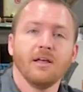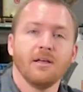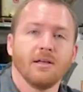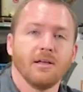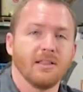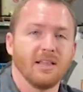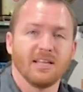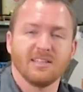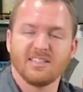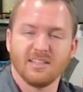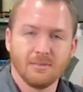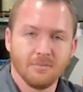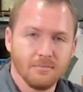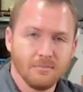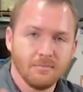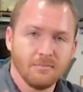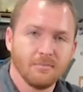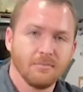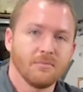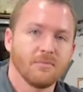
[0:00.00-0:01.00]
and that's it,
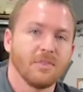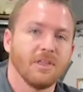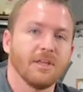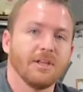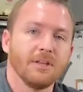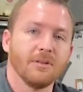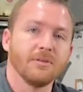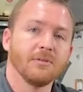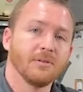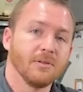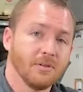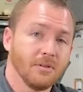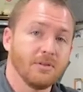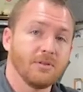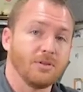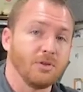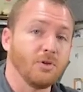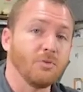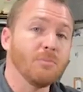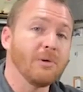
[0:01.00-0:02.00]
then
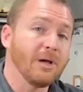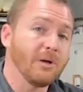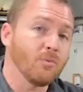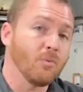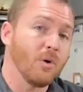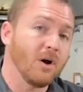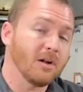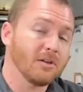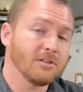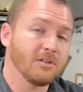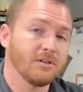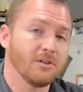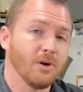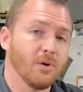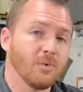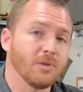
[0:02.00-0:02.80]
you might want to go